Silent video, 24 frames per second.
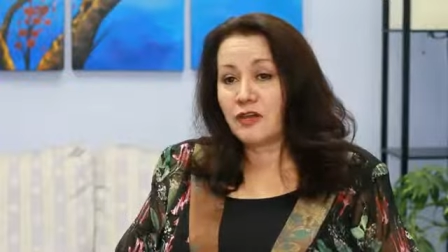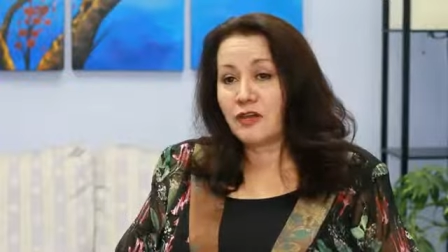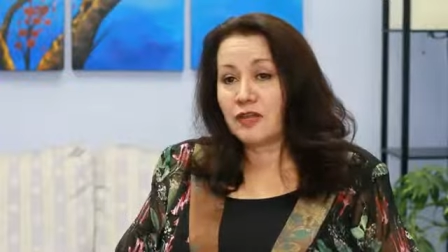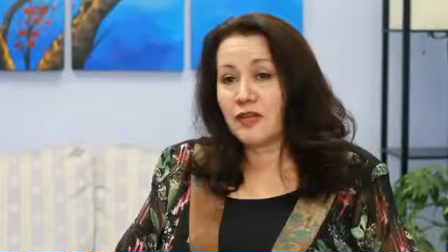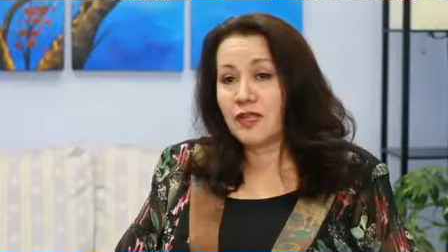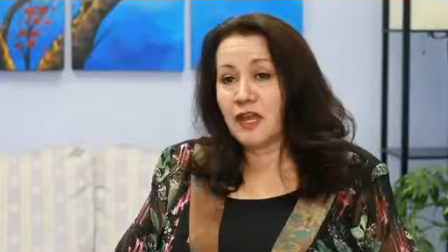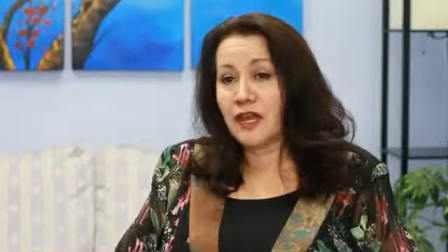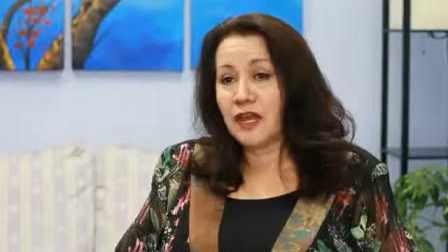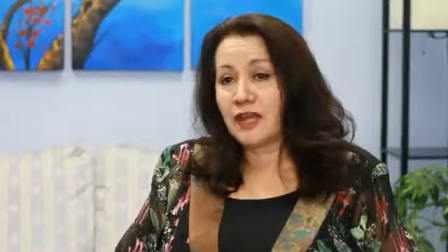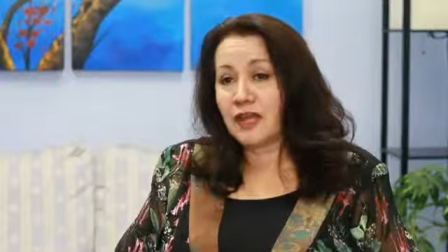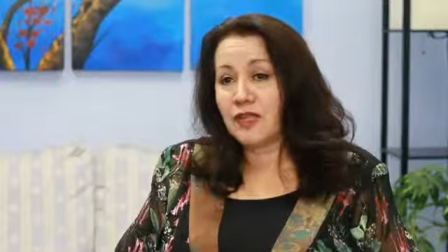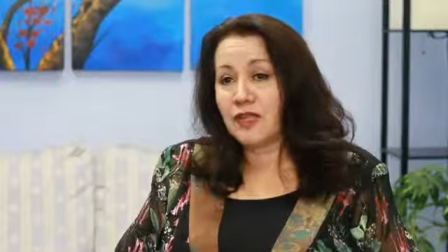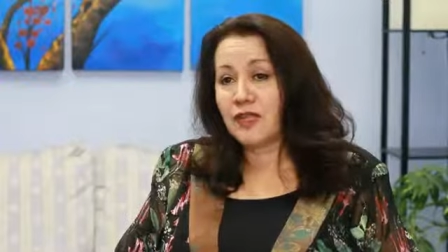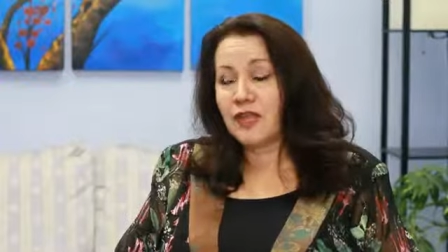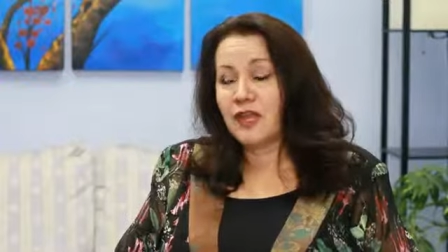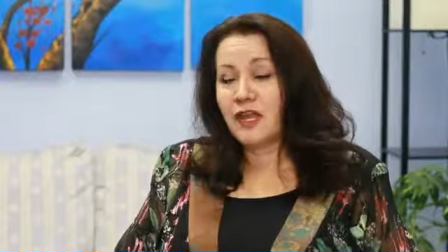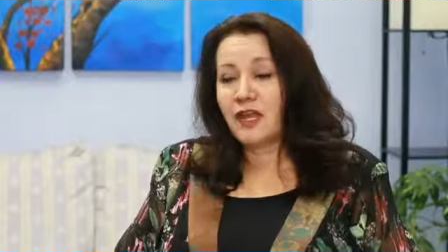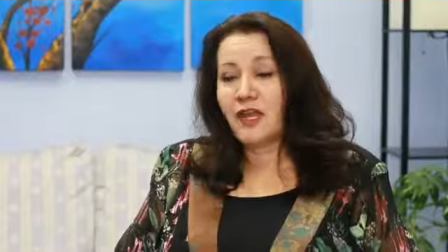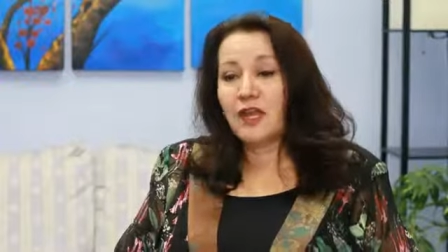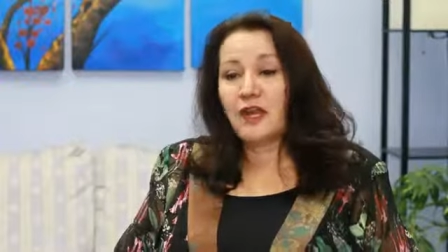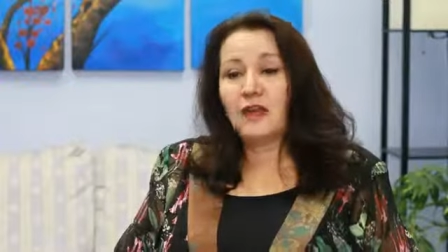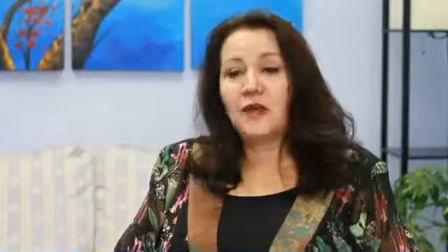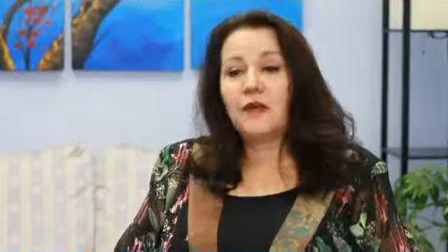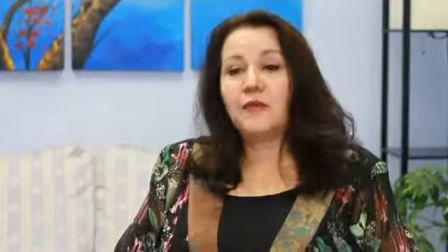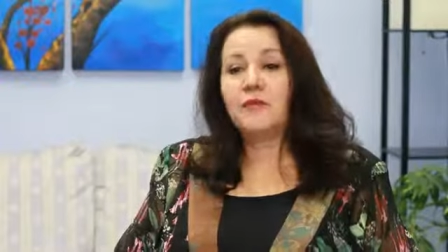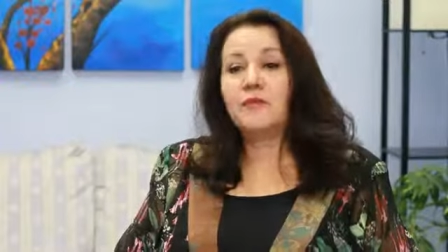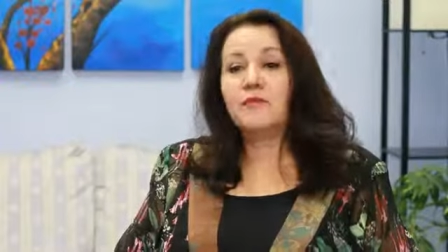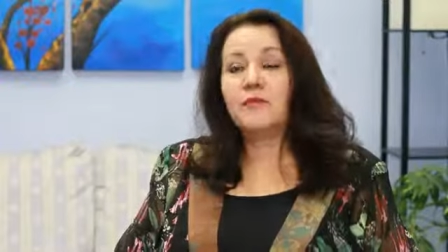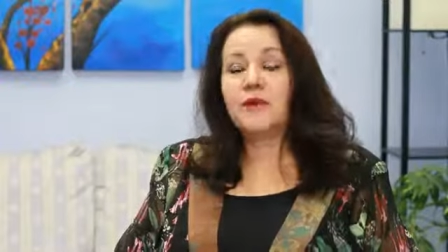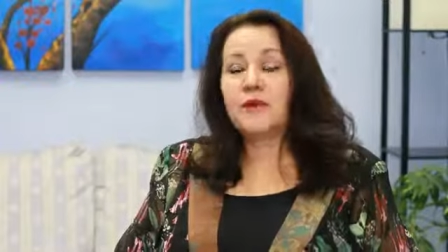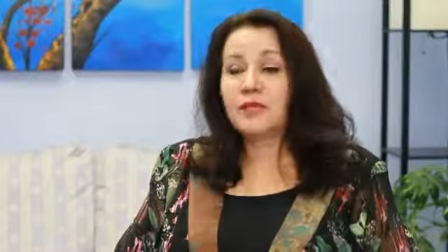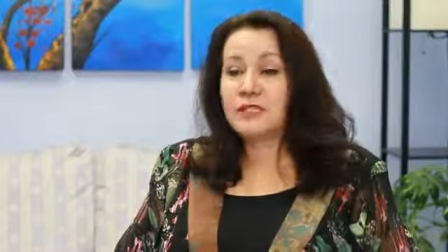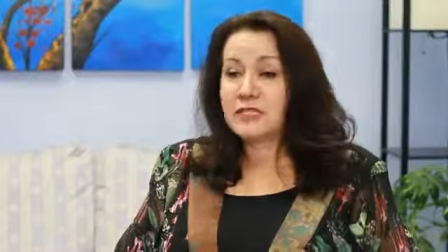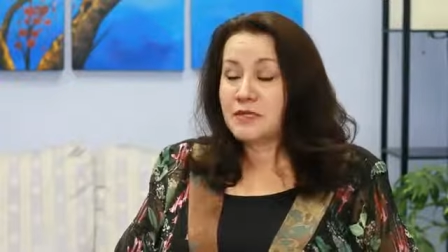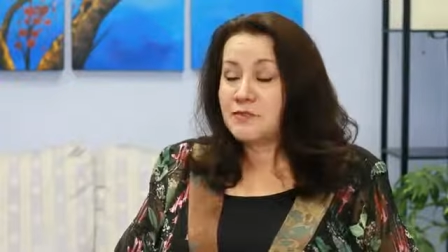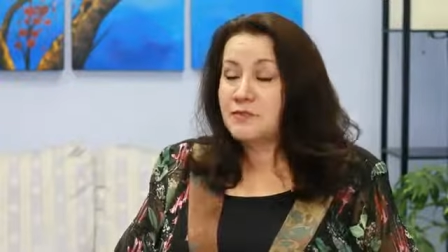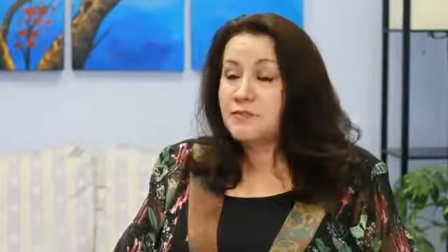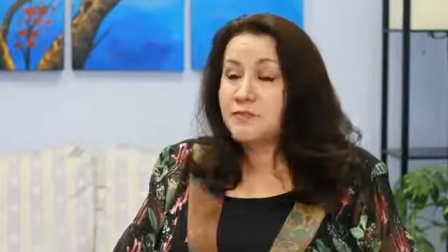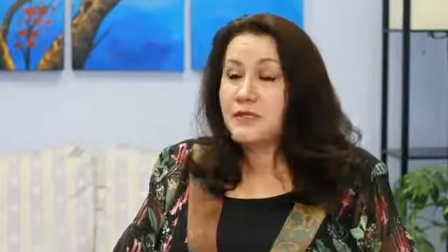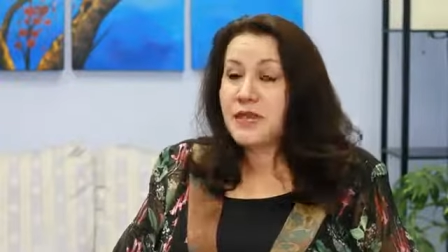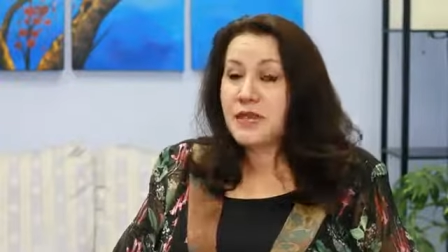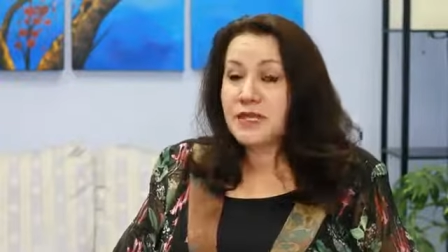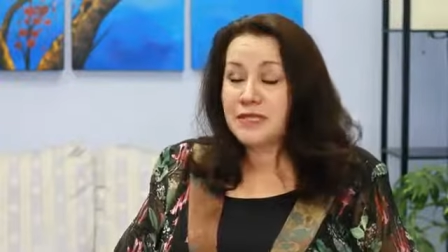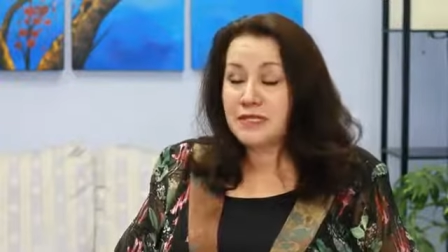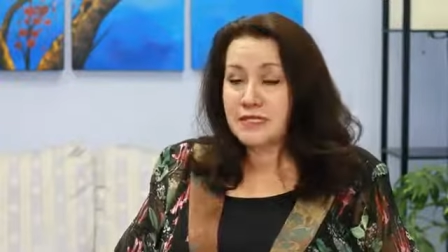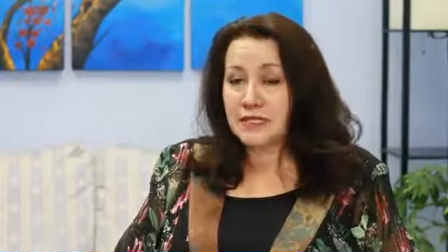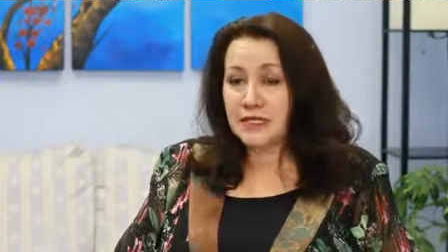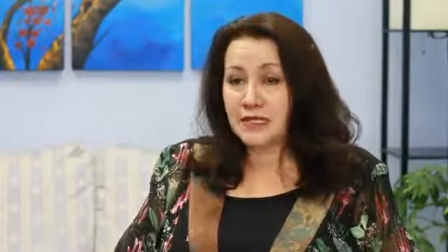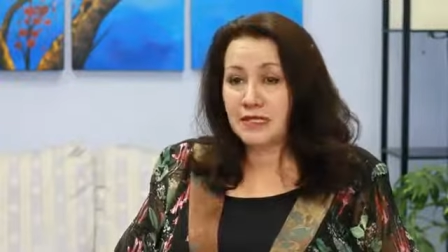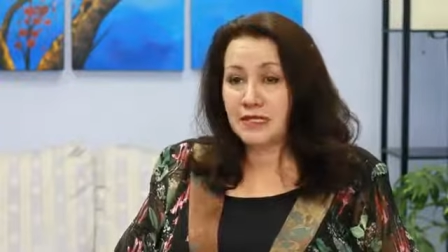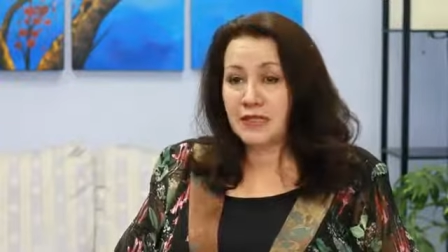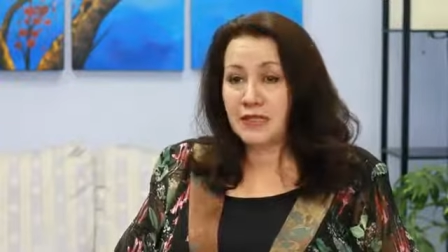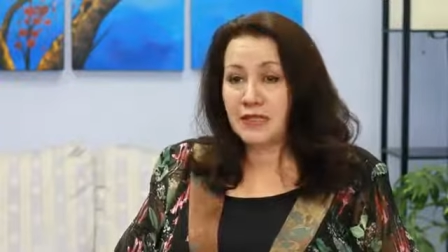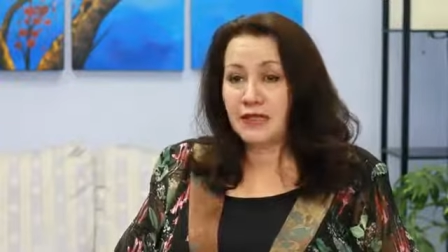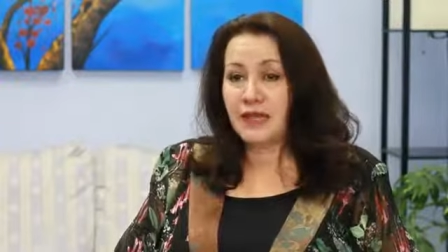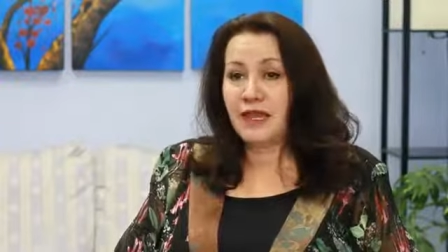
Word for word: than that, but it's amazing